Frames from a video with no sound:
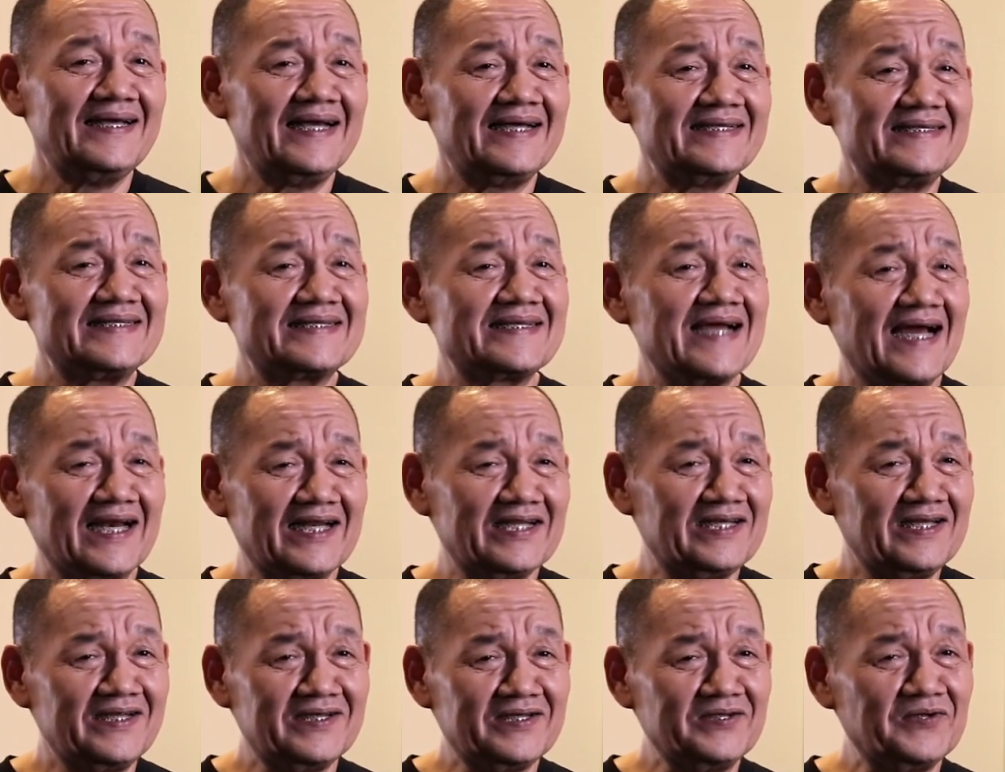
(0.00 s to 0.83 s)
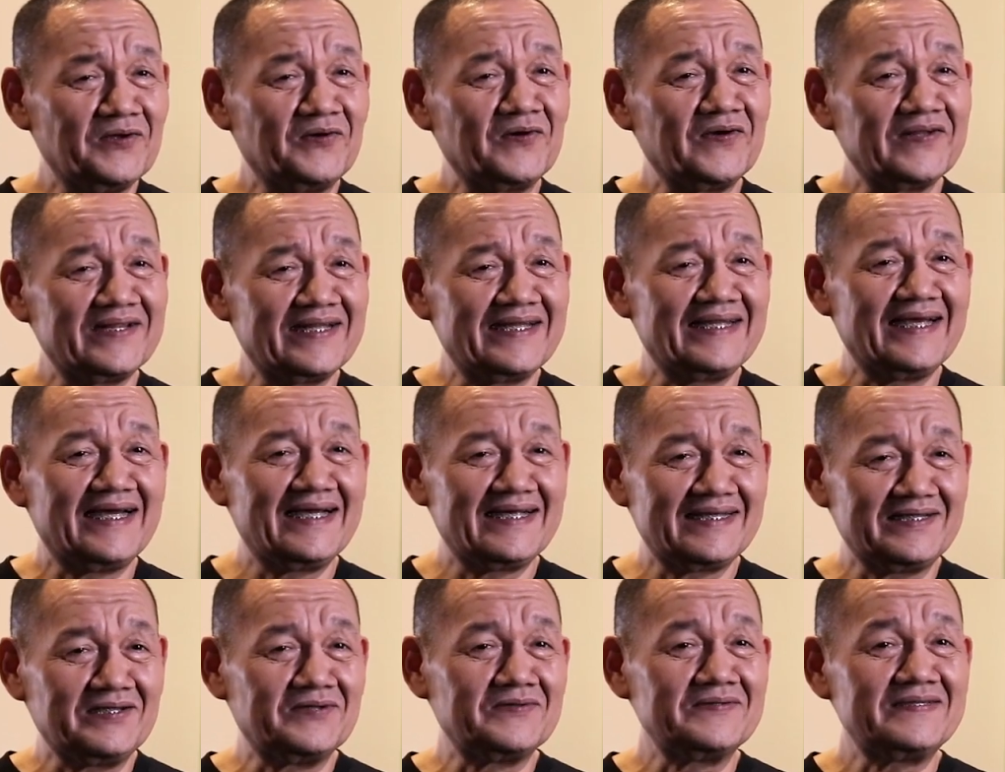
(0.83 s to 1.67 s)
I just kind of ignored the
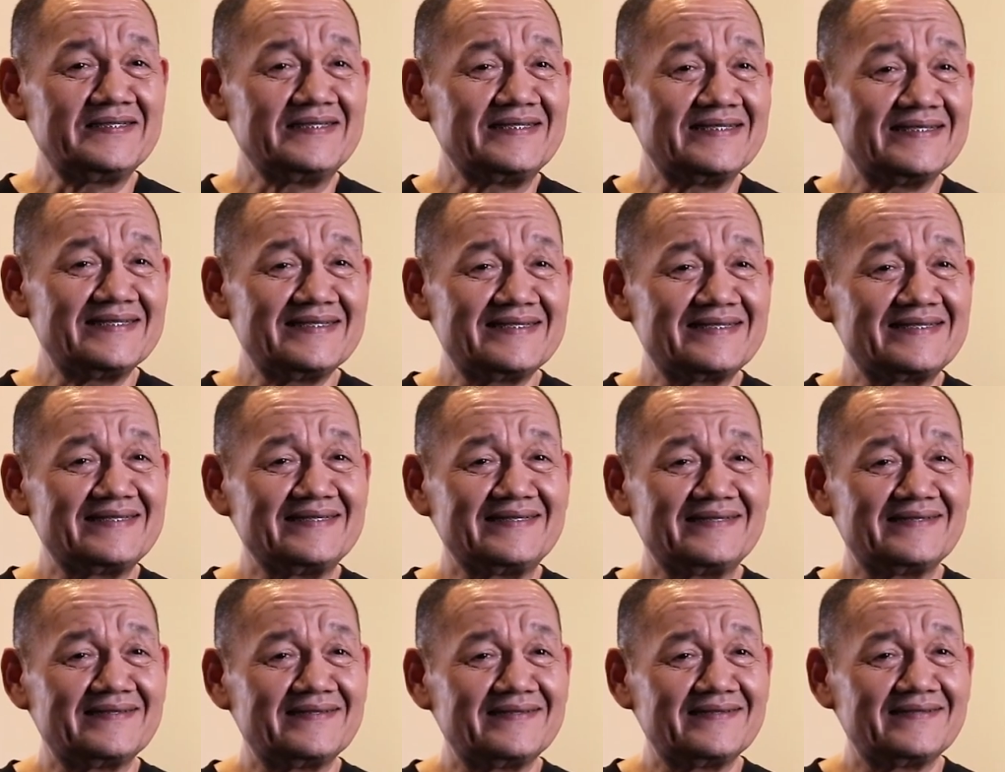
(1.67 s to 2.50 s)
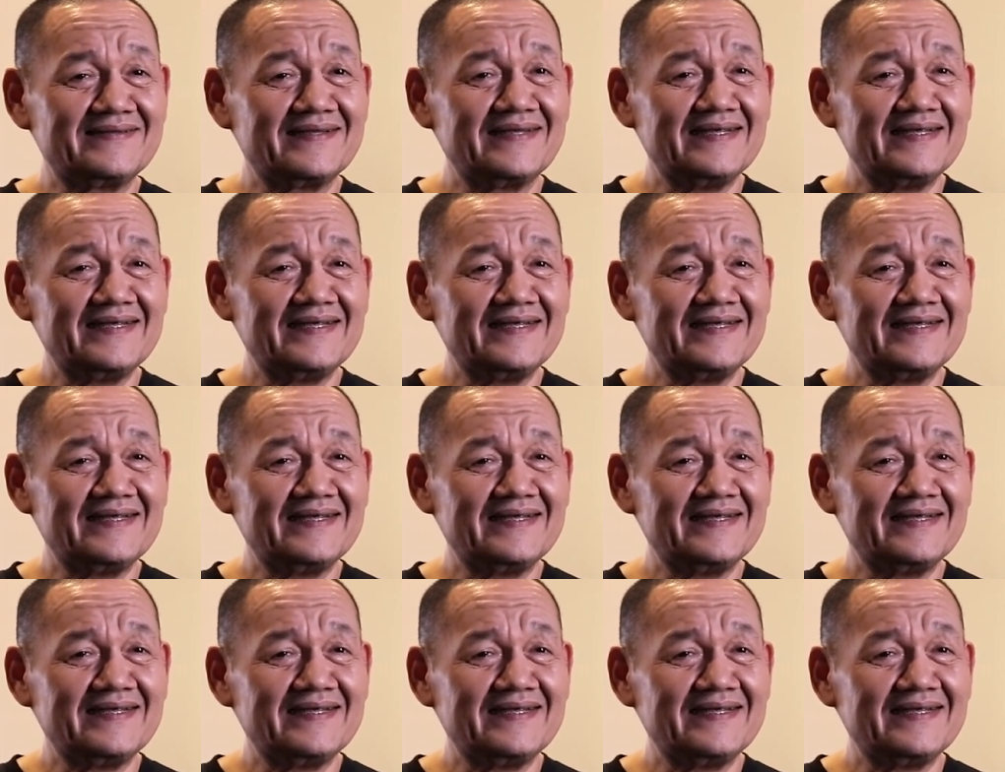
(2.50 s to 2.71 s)
diagnosis and,